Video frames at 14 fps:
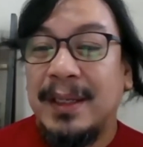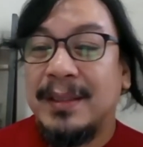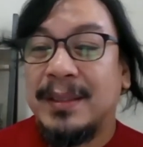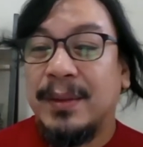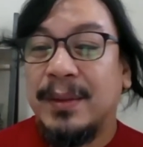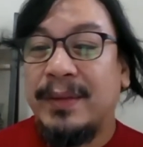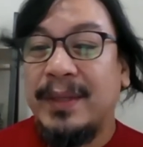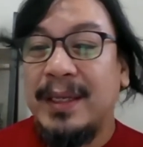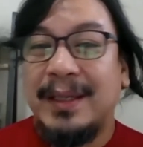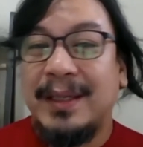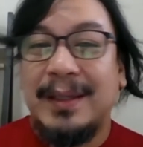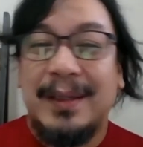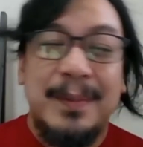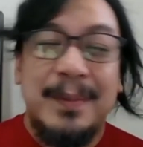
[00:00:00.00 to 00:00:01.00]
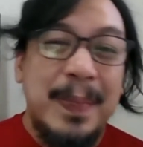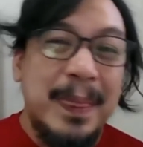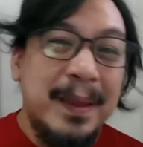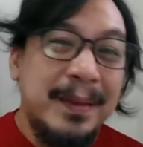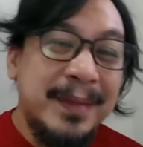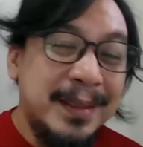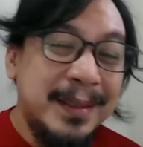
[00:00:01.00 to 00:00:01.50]
So I think
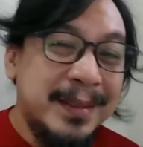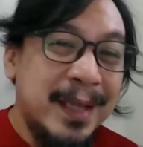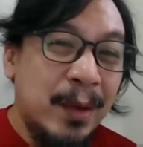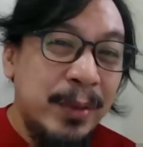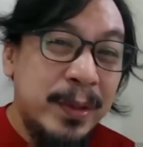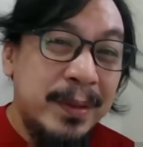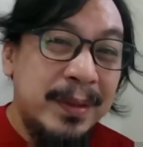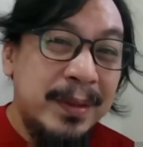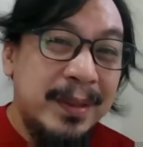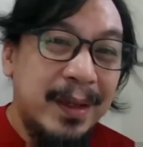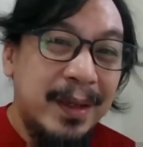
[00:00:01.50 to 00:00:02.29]
that's how we should